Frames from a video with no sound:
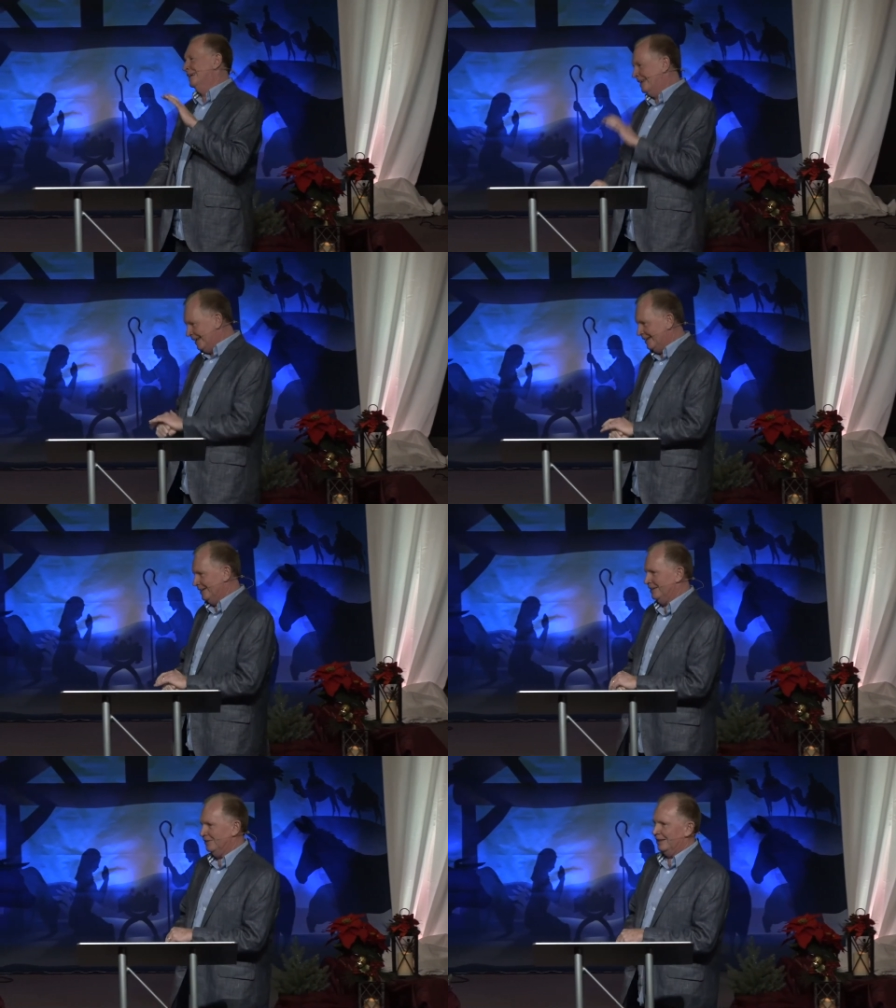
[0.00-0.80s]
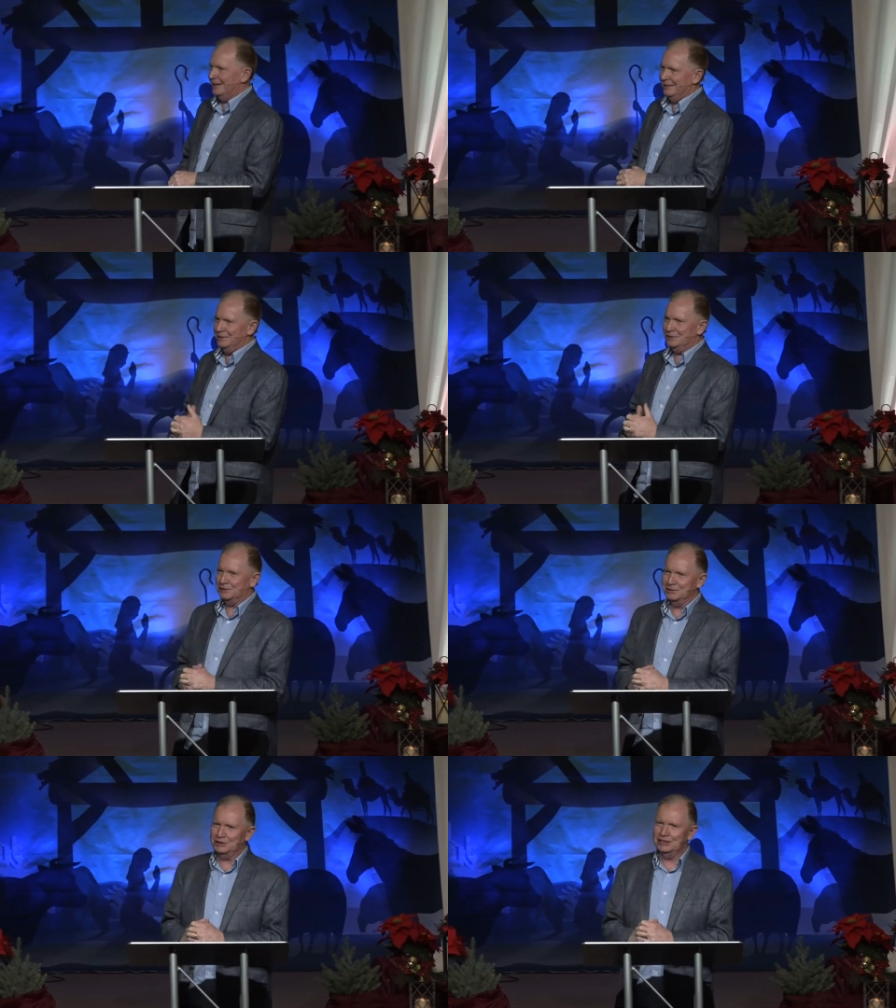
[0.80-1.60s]
give than it is to
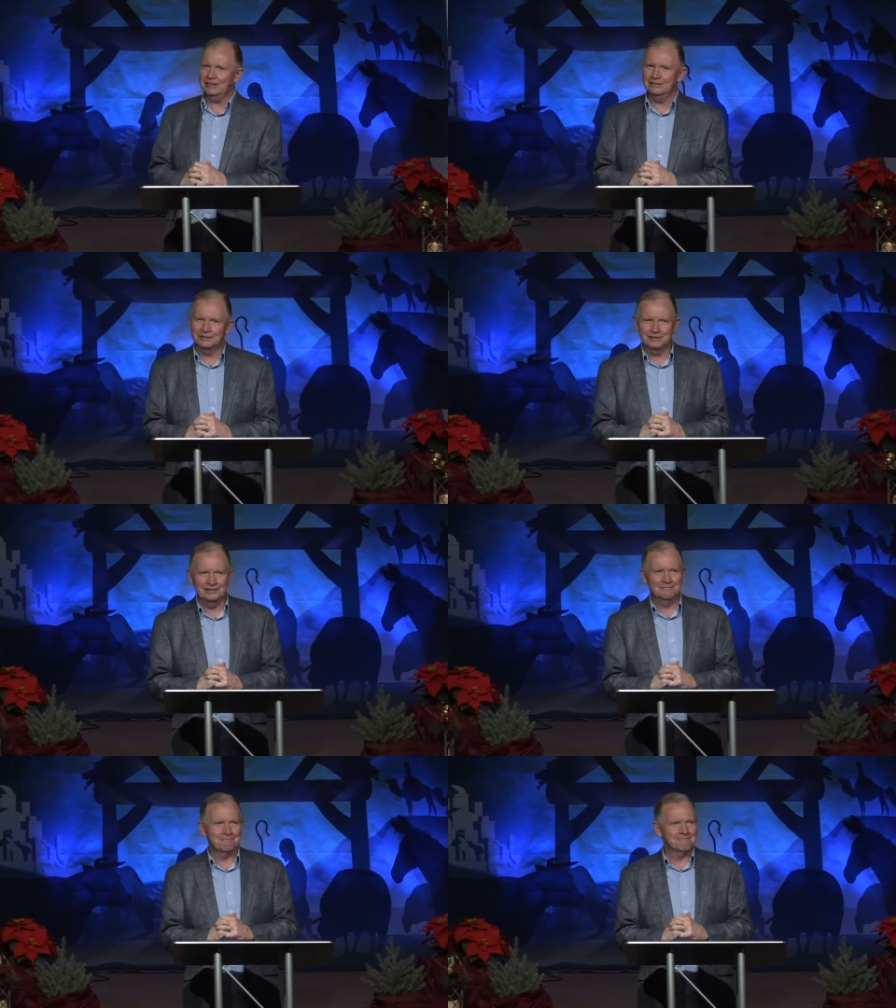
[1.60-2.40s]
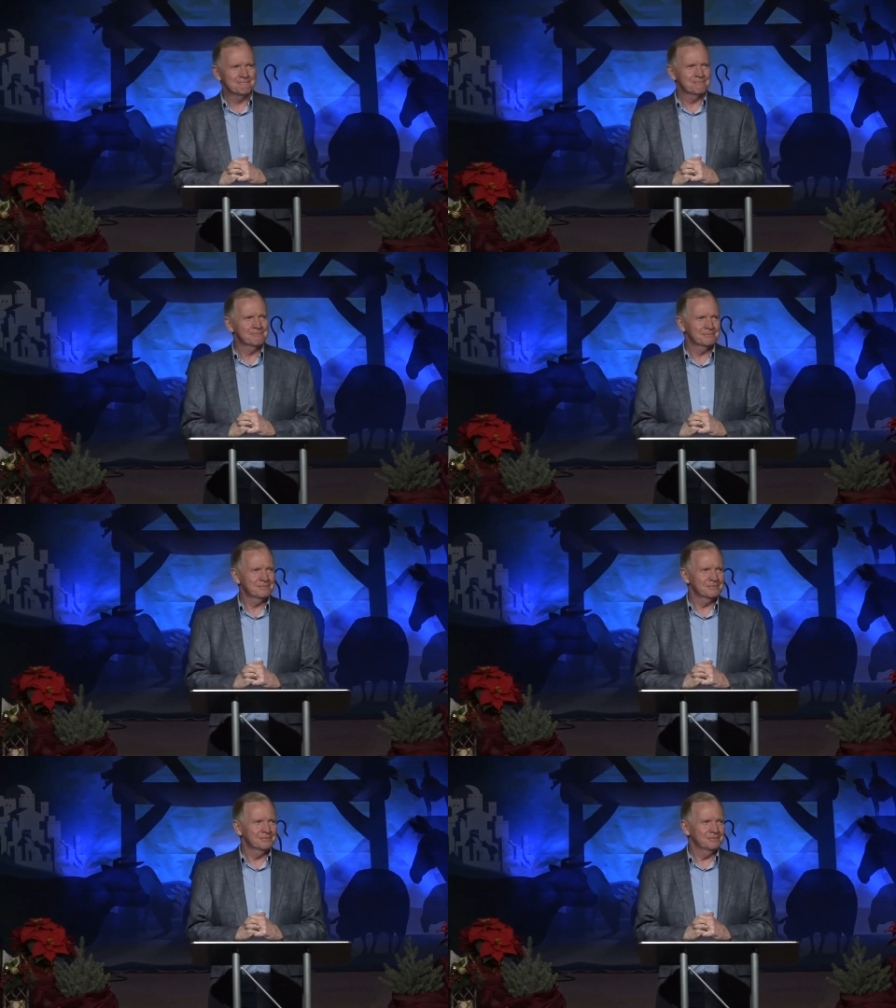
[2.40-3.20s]
receive.
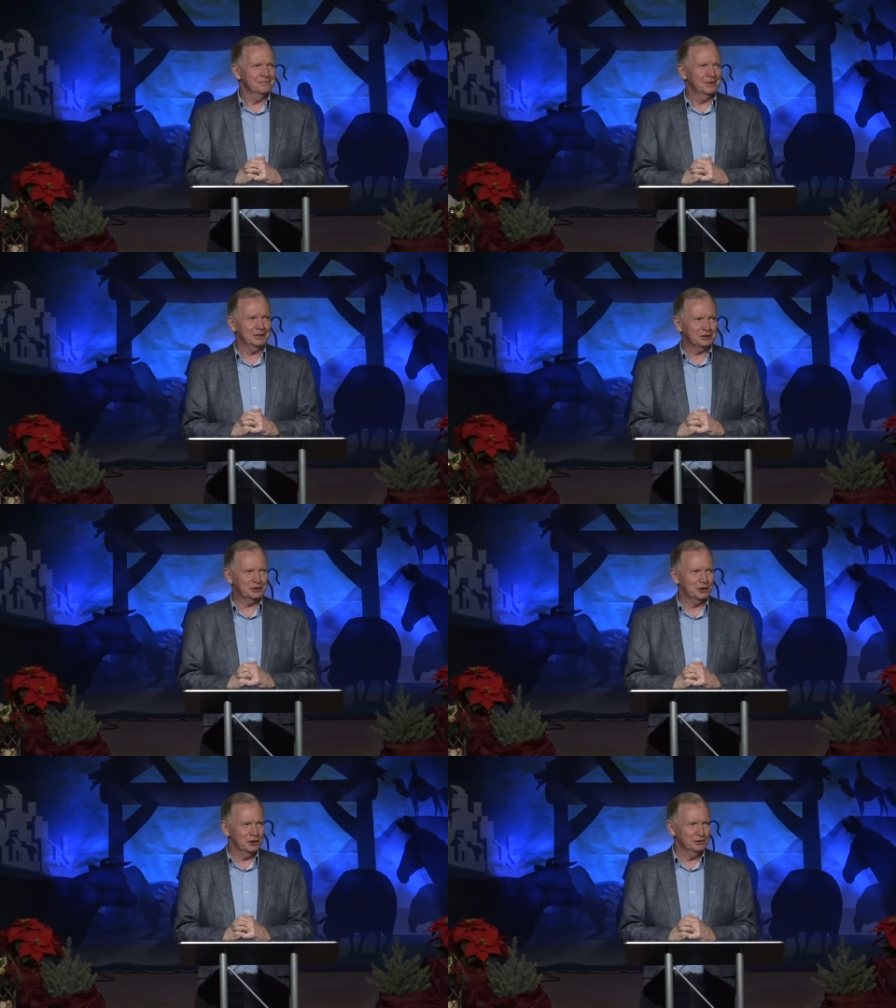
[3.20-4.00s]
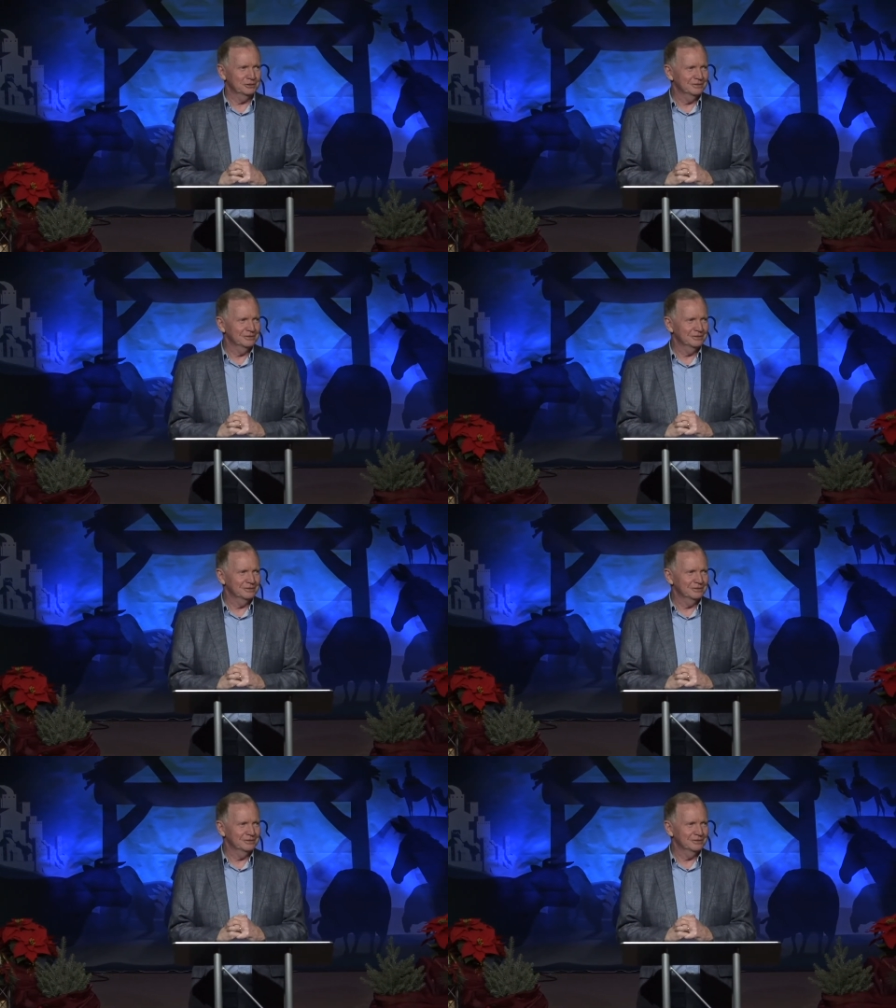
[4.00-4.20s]
But it's true.